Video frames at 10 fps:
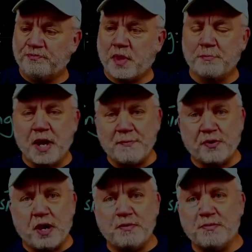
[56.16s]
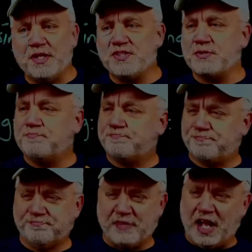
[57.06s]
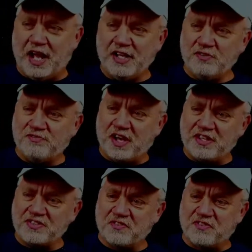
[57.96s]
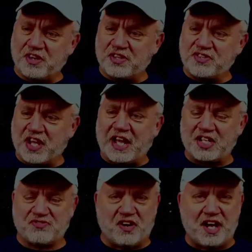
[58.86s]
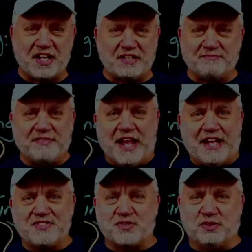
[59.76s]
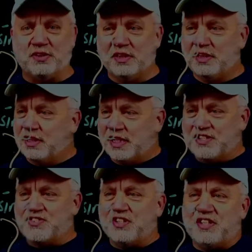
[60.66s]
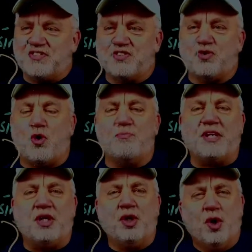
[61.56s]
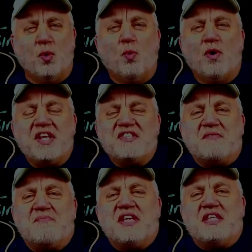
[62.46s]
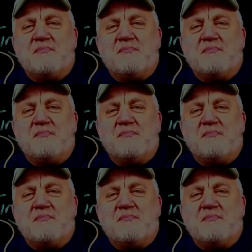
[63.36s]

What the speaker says: My problem is, I don't find this a very satisfying answer. It still hasn't told me, what does it mean to be